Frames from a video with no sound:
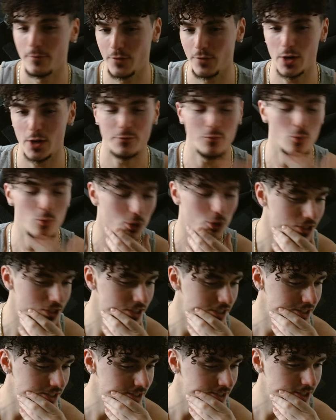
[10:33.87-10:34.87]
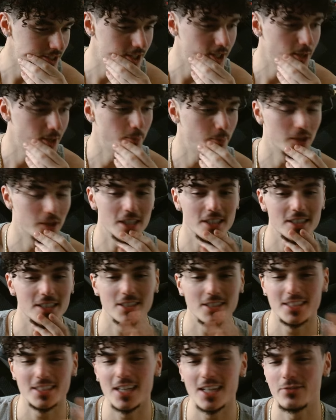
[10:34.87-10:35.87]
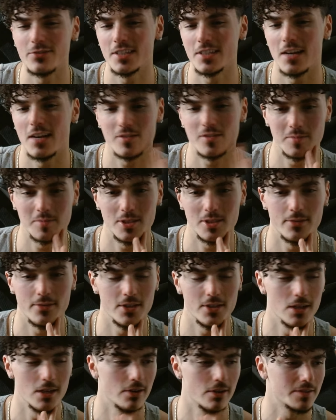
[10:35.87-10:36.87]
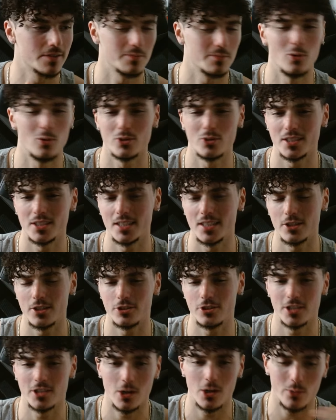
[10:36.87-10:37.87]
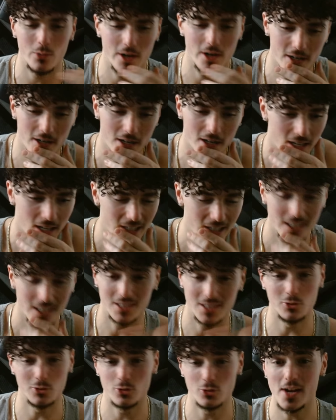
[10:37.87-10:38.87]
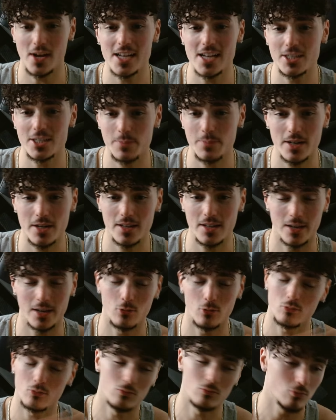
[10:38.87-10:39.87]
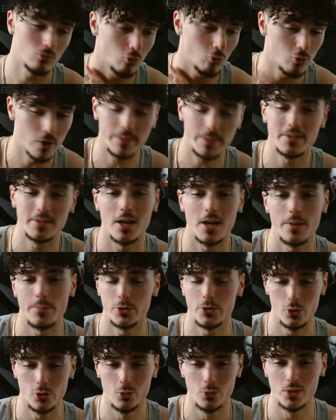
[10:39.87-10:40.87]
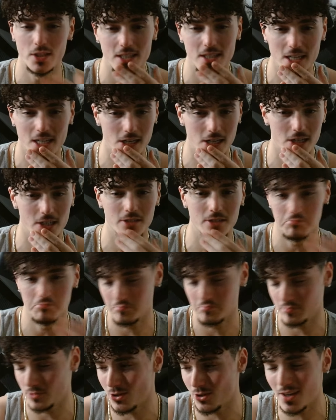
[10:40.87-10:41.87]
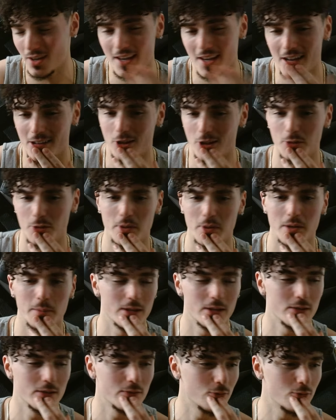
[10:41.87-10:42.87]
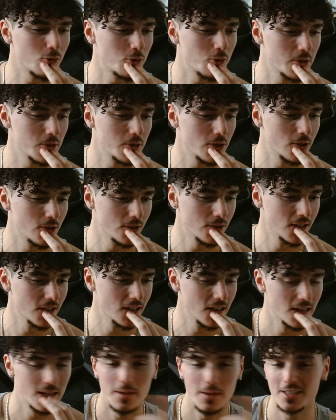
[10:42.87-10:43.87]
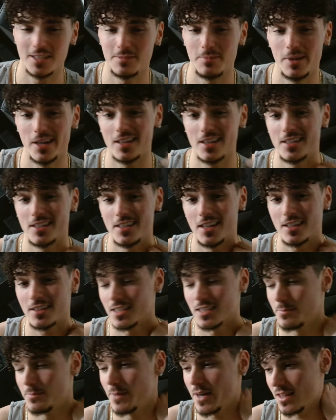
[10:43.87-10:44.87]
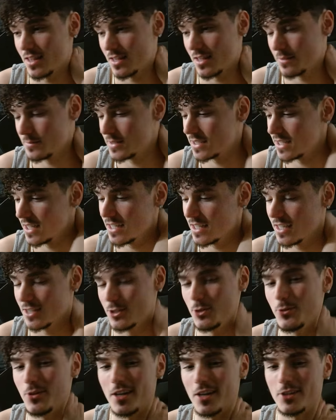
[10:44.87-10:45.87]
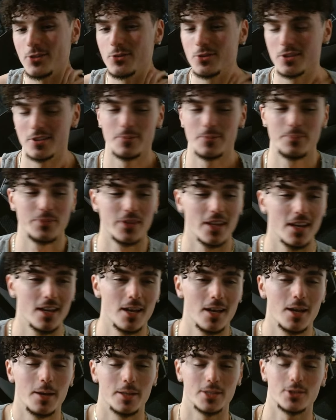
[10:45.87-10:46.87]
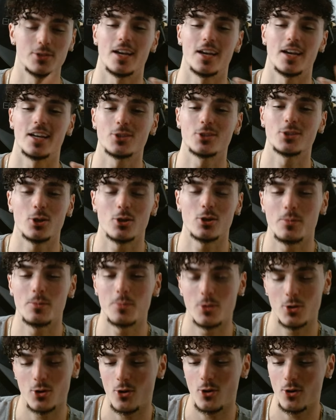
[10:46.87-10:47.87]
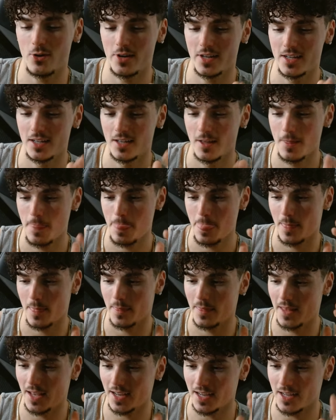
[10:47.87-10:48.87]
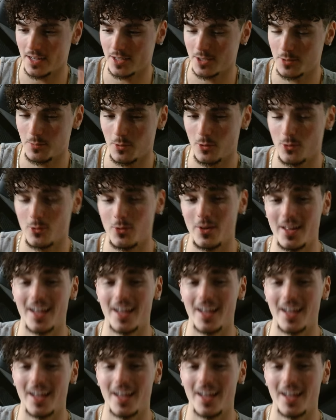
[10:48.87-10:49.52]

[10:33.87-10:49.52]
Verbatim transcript: very fortunate. But you definitely have some stuff you get rid of. Some old sneakers you're not wearing, some trash pair. Like ripped up used sneakers, you could get a little bit of money for them, you know? It's better than nothing. It's better than them sitting and you not using them. So yeah, I started on Mercari. That kind of oh,